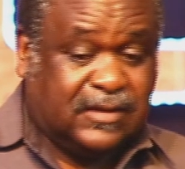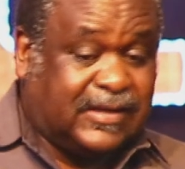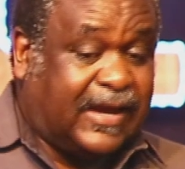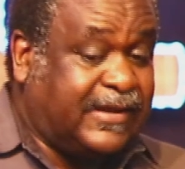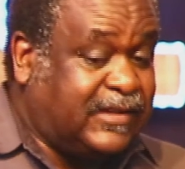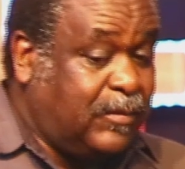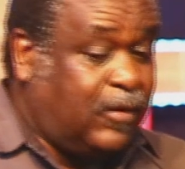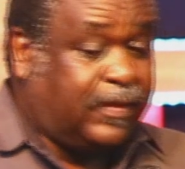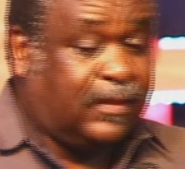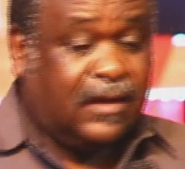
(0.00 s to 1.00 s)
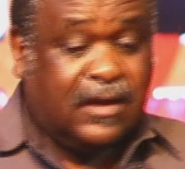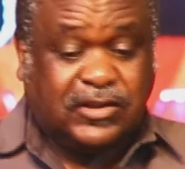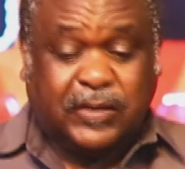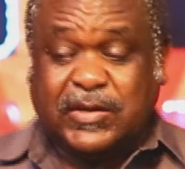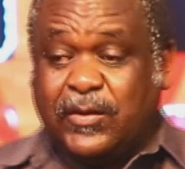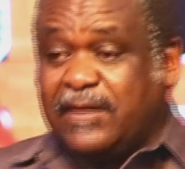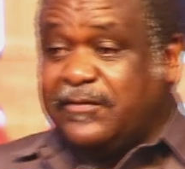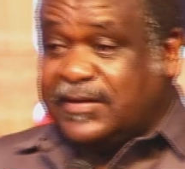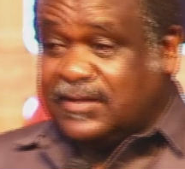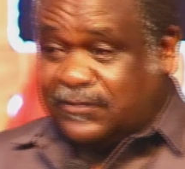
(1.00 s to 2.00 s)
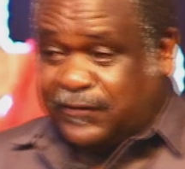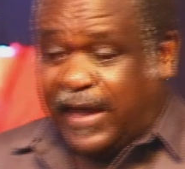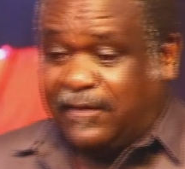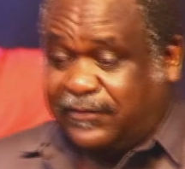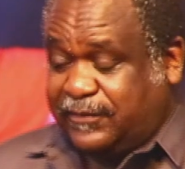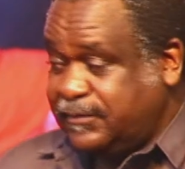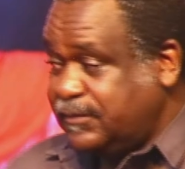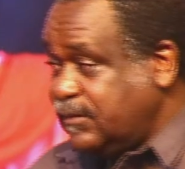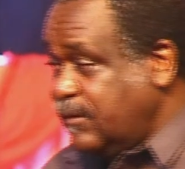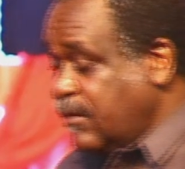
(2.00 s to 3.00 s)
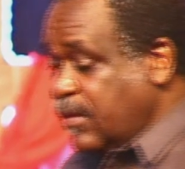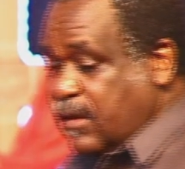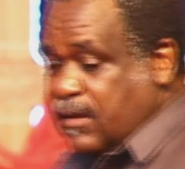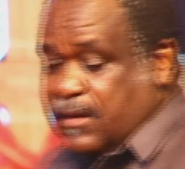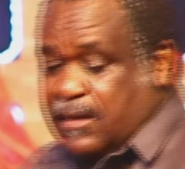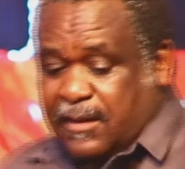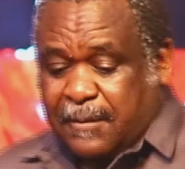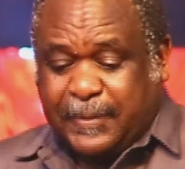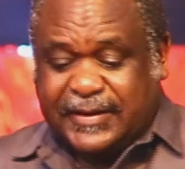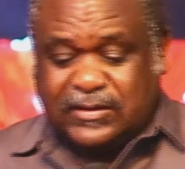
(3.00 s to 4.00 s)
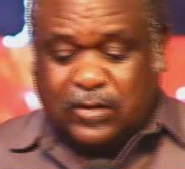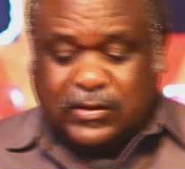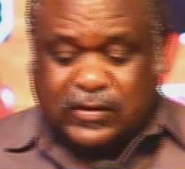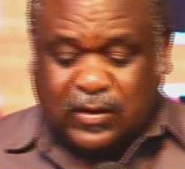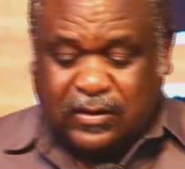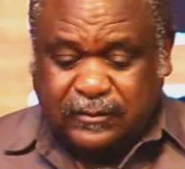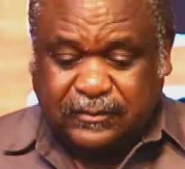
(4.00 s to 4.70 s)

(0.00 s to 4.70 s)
2 Timothy chapter 1 verse 5. But also